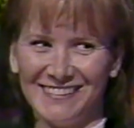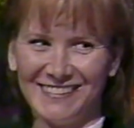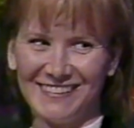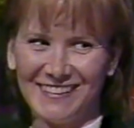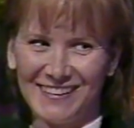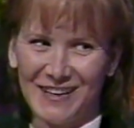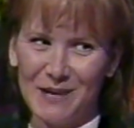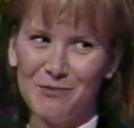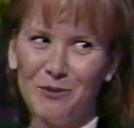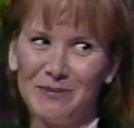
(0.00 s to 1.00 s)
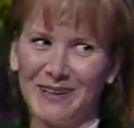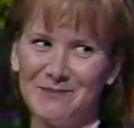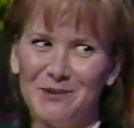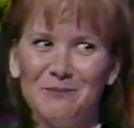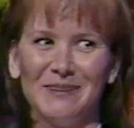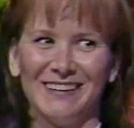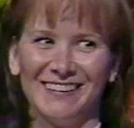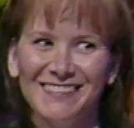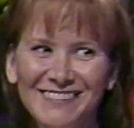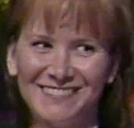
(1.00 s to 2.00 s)
So far, I'm pretty hoping, easy. I'm oh, hoping.
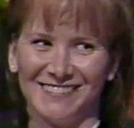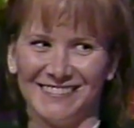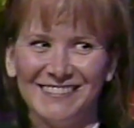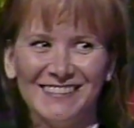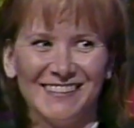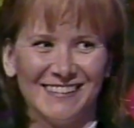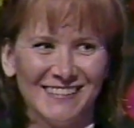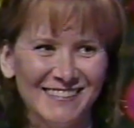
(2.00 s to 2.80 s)
there's a challenge.